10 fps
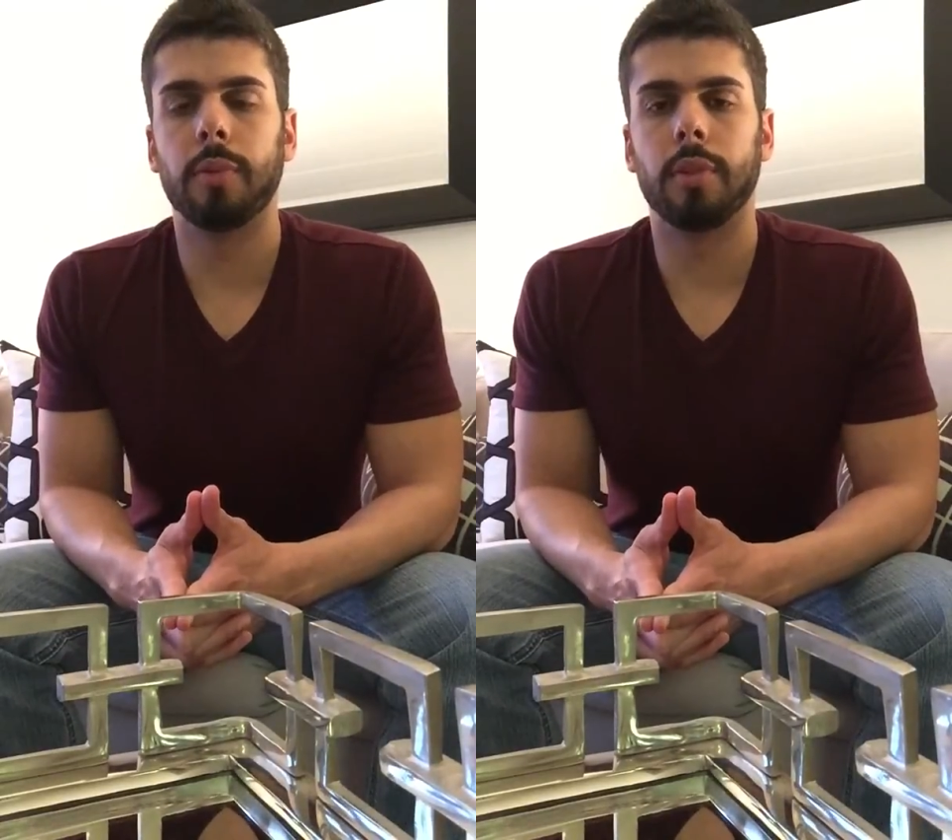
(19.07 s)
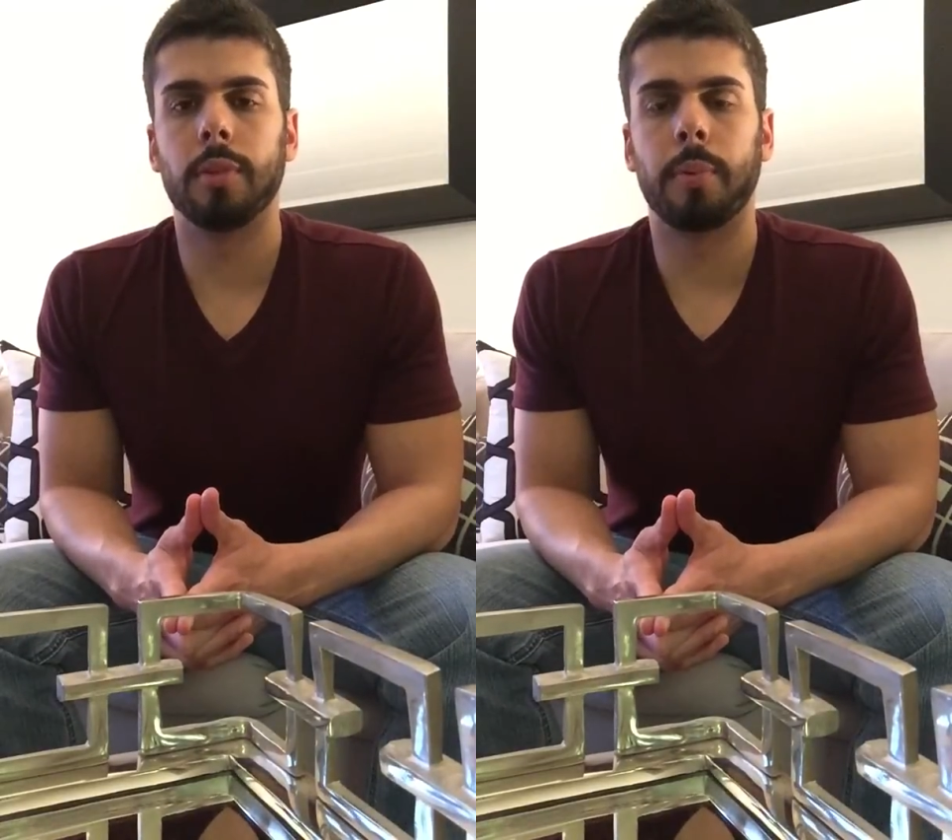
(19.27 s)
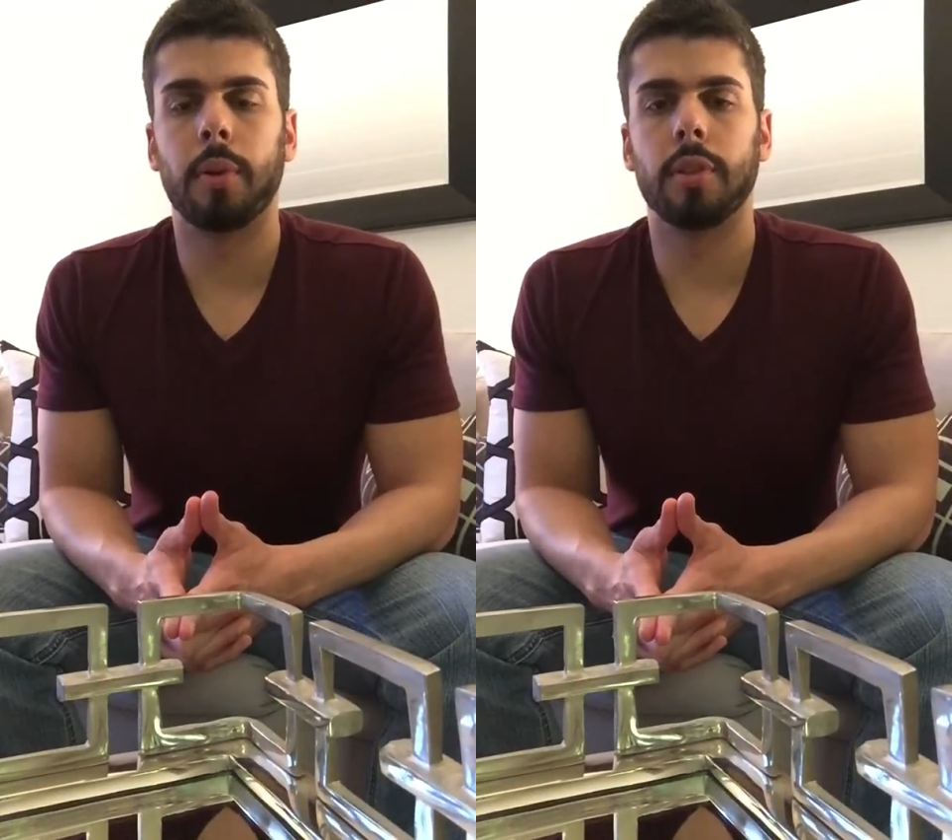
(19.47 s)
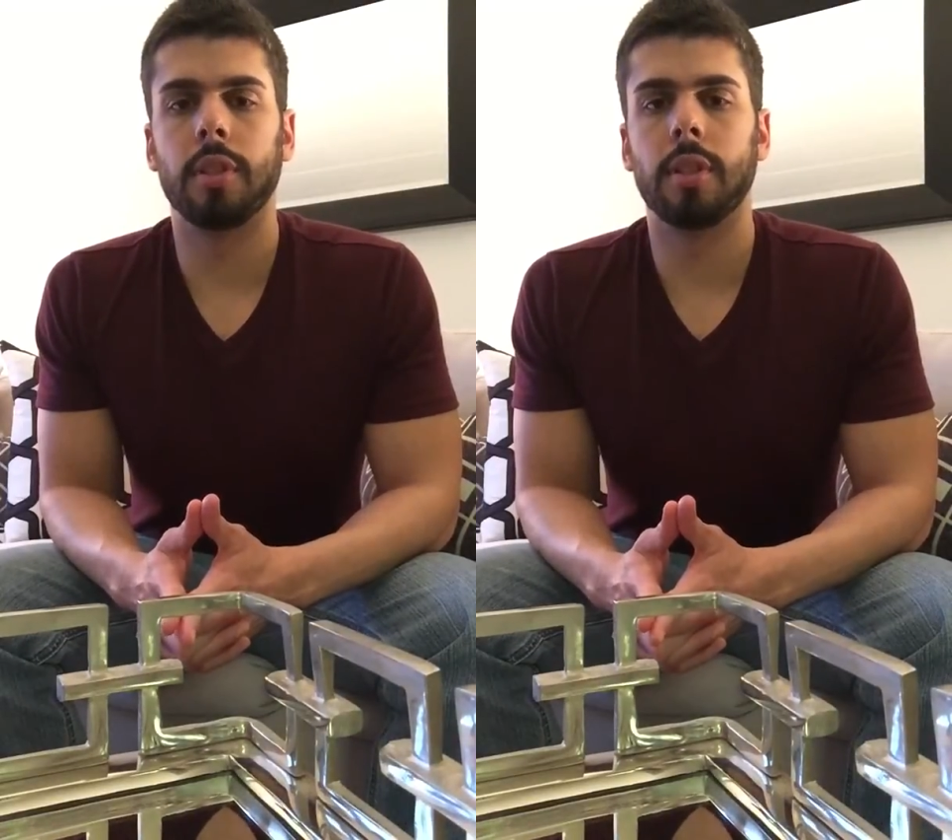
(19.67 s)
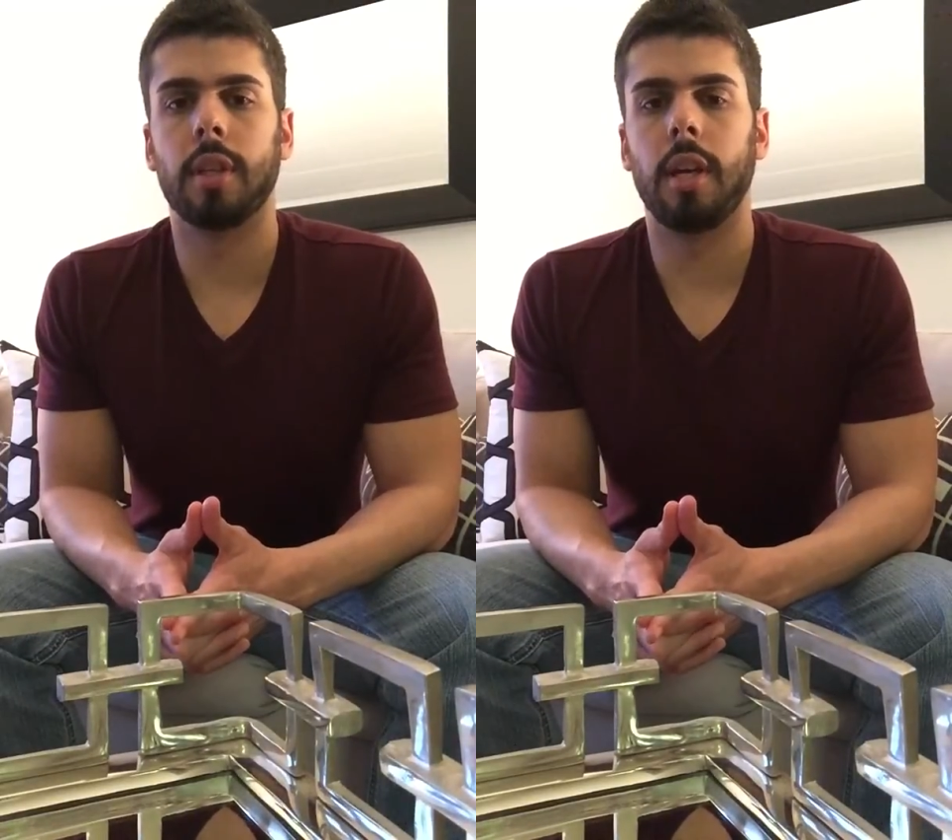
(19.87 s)
with this
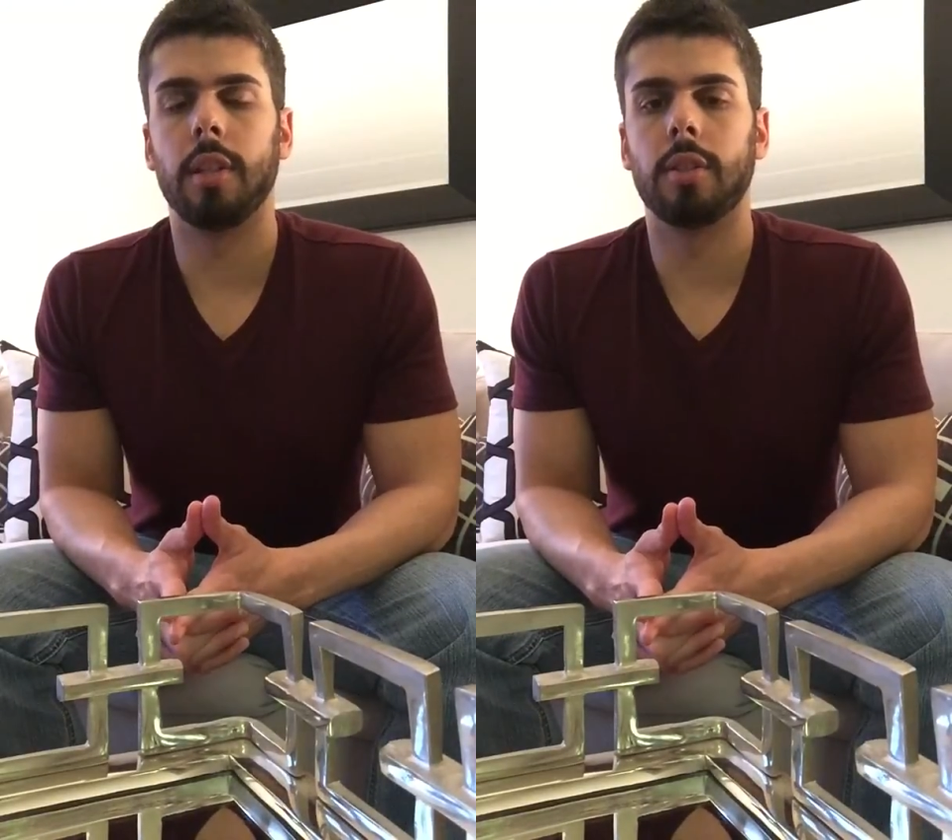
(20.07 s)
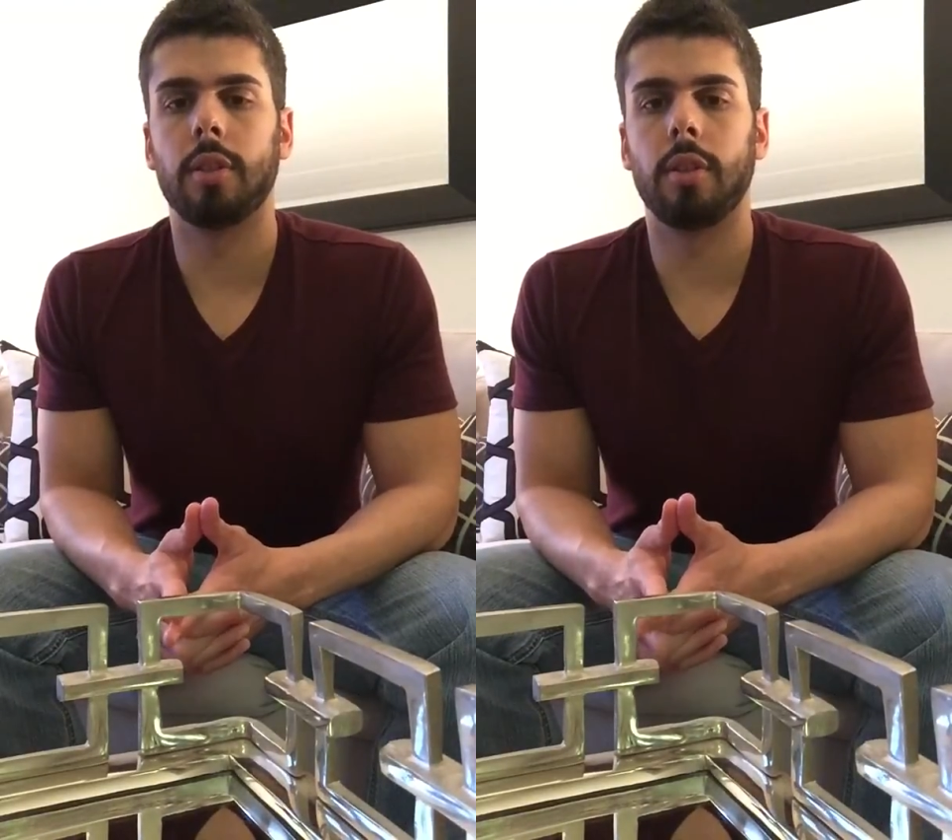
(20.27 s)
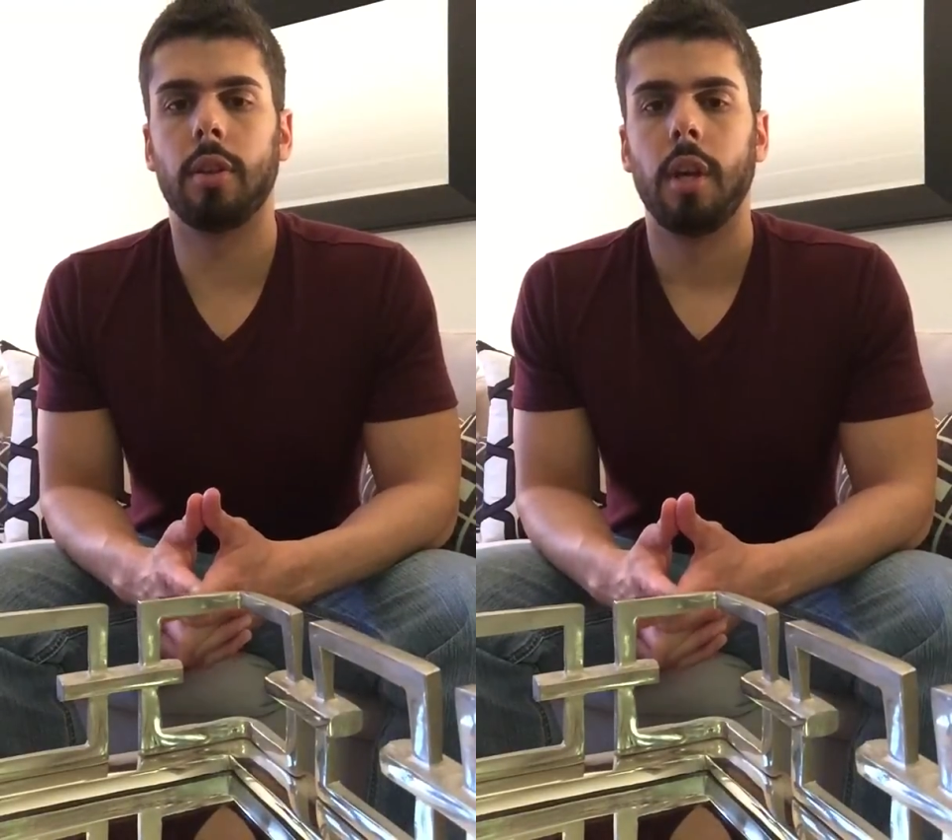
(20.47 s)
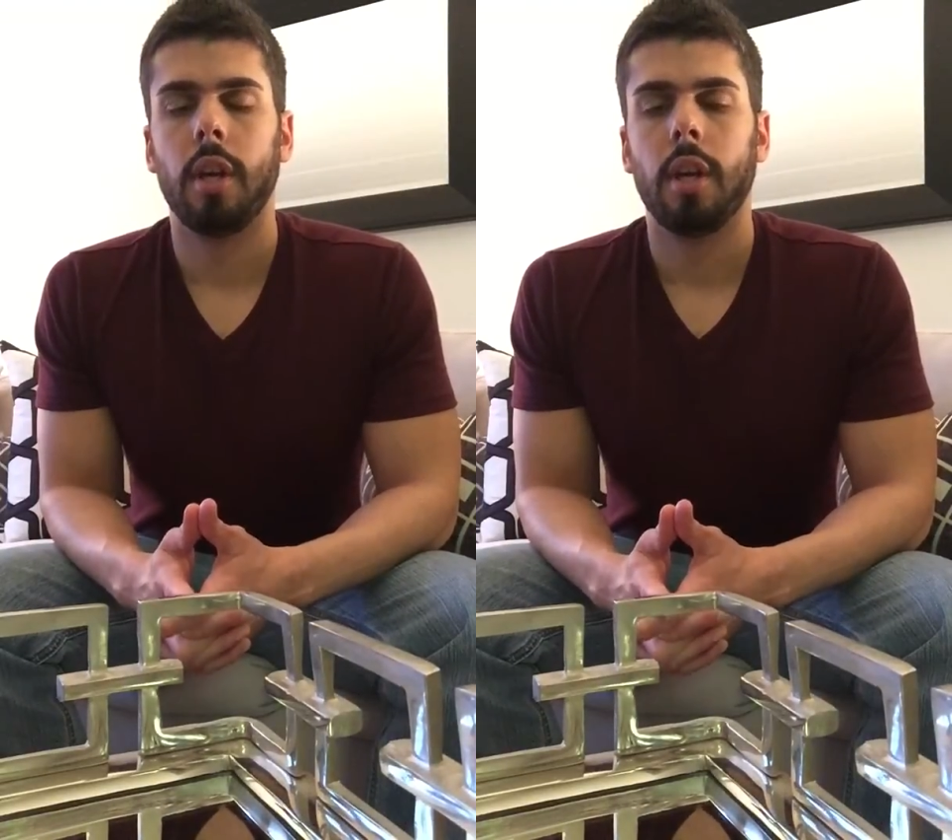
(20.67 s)
person, Cancer.